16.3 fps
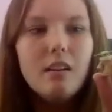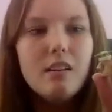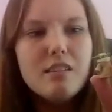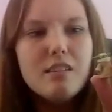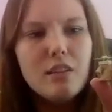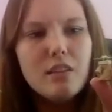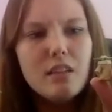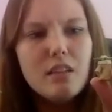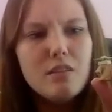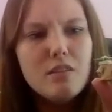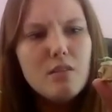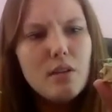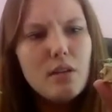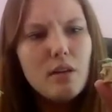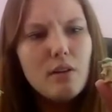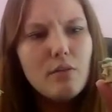So then
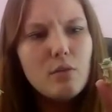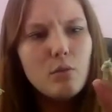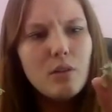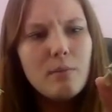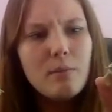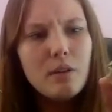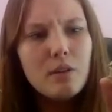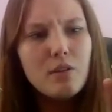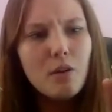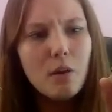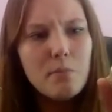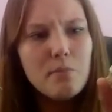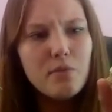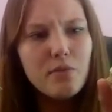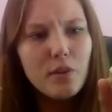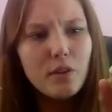also I don't have to worry about his
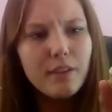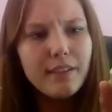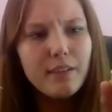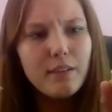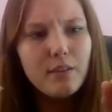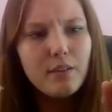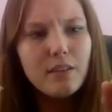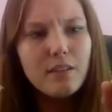arms falling out